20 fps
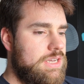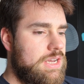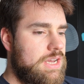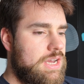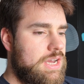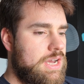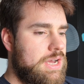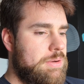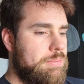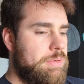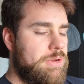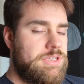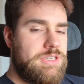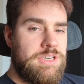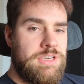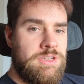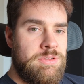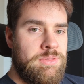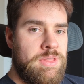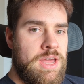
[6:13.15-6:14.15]
but to
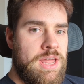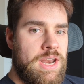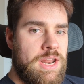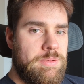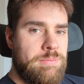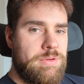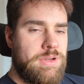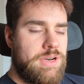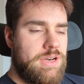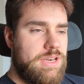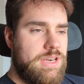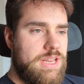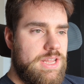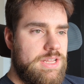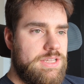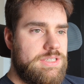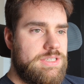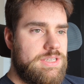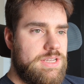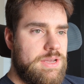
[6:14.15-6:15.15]
do that, I'm going to
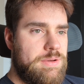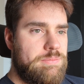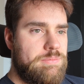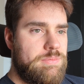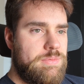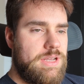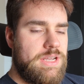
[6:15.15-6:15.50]
need some